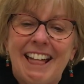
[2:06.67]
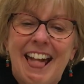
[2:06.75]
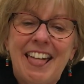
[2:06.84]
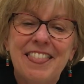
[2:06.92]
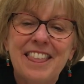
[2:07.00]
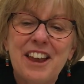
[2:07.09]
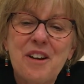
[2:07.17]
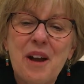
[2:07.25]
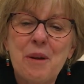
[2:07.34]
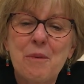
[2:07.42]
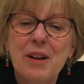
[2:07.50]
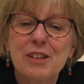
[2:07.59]
and there
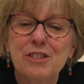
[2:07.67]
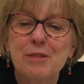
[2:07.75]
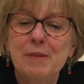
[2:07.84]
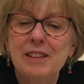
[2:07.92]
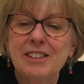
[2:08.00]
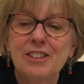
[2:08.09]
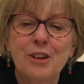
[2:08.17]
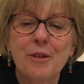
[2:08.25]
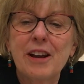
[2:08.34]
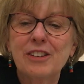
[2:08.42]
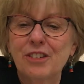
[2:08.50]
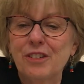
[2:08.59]
I went to be the
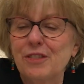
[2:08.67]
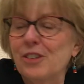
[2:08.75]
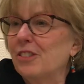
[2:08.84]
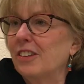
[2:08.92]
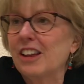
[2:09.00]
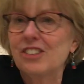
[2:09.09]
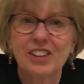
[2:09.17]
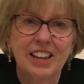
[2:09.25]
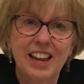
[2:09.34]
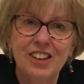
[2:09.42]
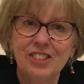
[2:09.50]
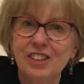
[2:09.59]
Director of Nursing
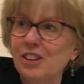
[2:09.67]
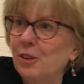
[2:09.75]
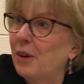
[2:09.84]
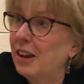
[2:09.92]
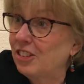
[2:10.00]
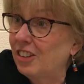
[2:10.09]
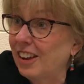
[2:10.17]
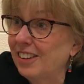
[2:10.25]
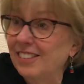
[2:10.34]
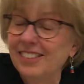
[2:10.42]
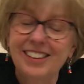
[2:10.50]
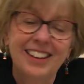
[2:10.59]
Education at UHN.